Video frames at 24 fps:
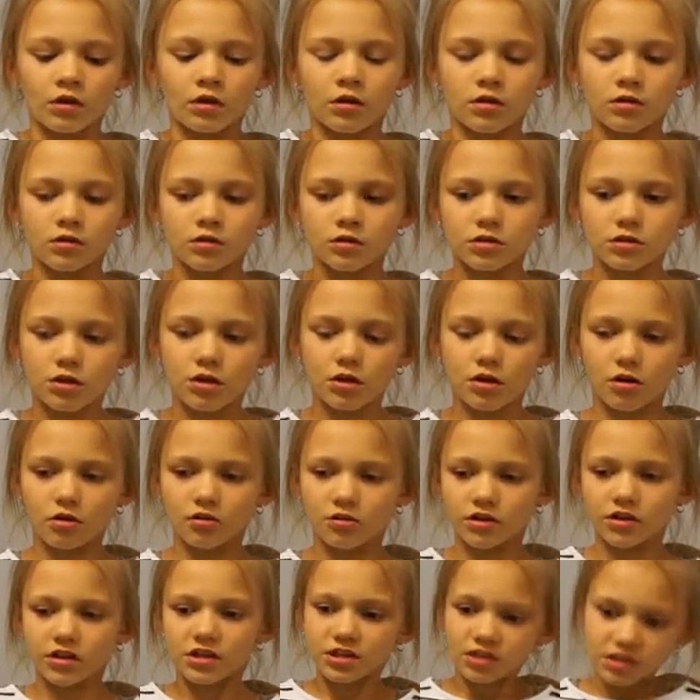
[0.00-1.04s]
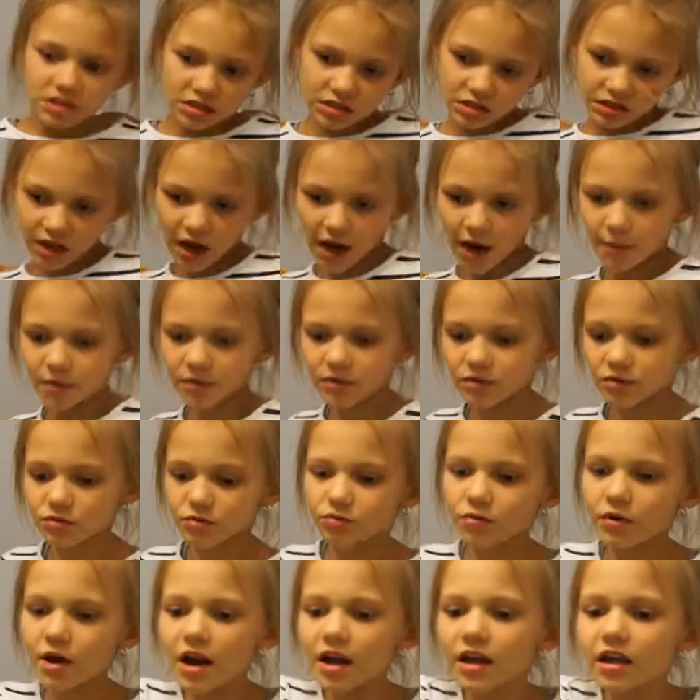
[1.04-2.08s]
So this slime is
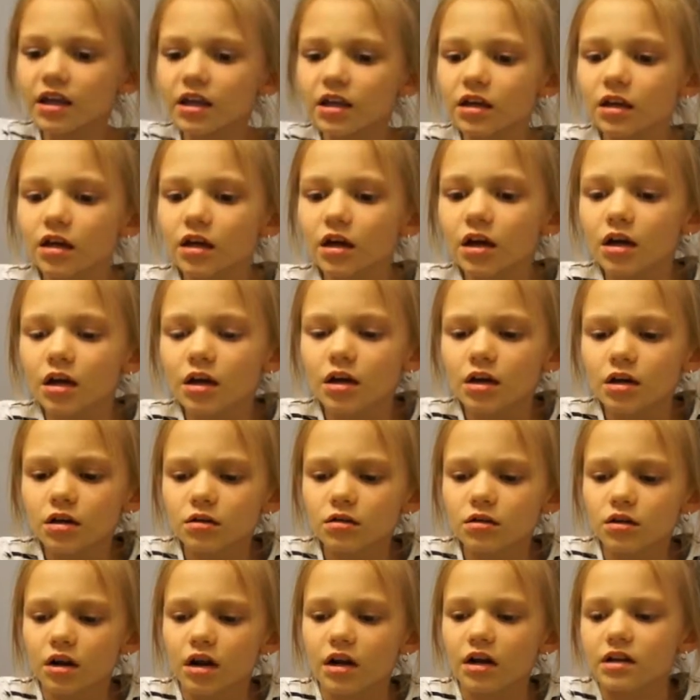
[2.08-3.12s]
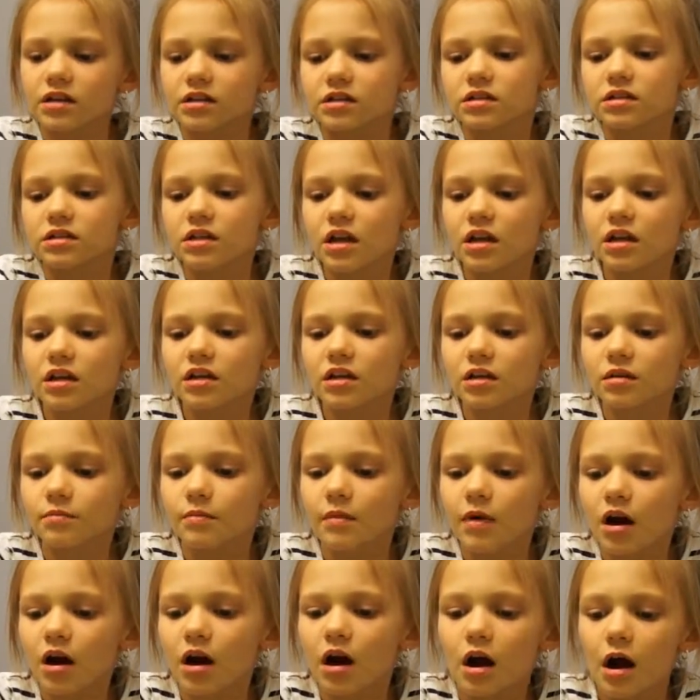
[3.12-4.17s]
ready. We're gonna set it in
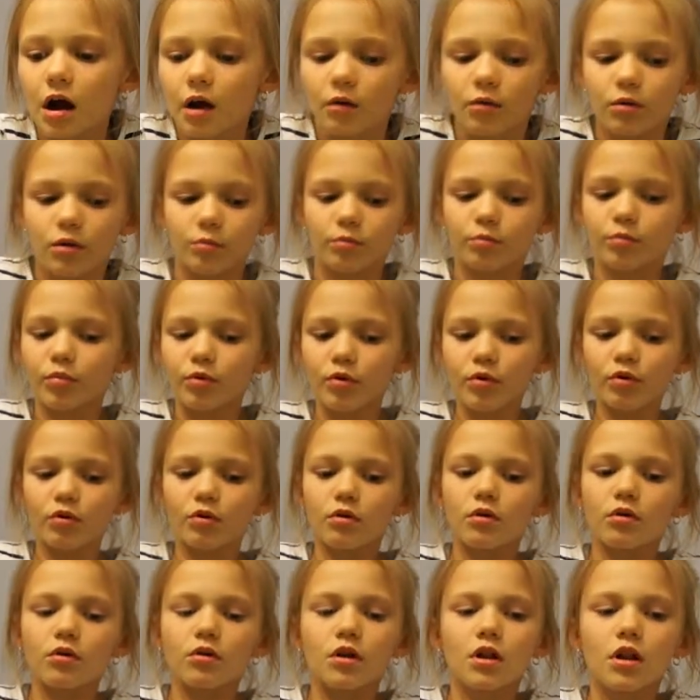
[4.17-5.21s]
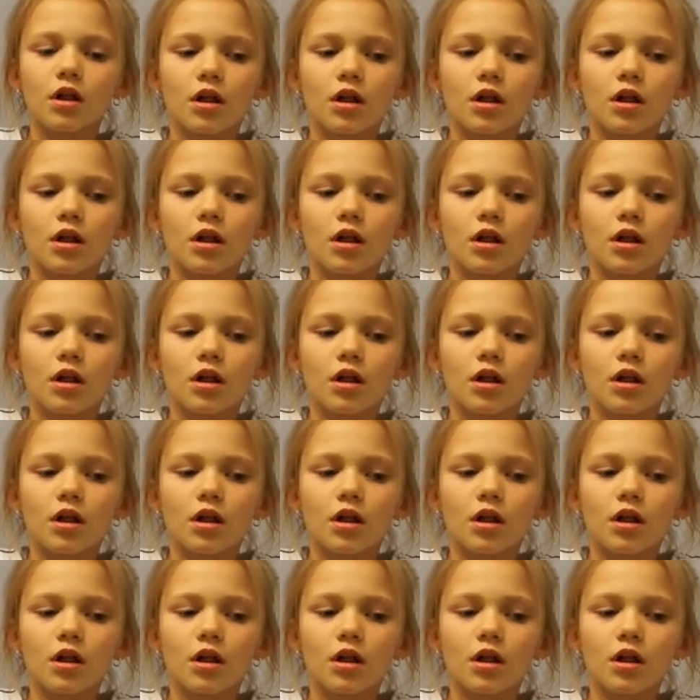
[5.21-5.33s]
our bowl.